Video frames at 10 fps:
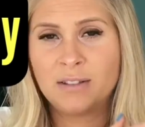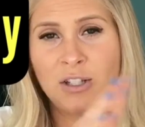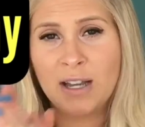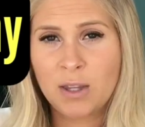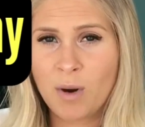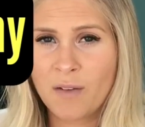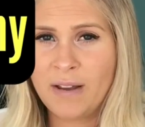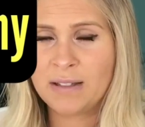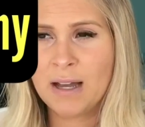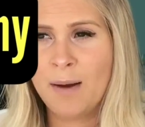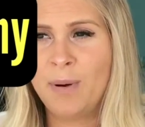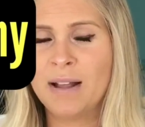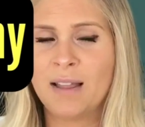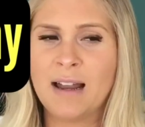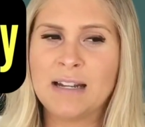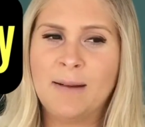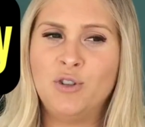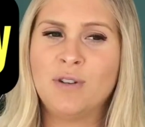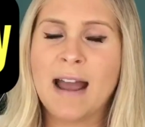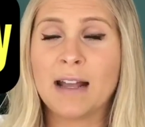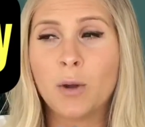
to get the work visa, but a lot of times you can't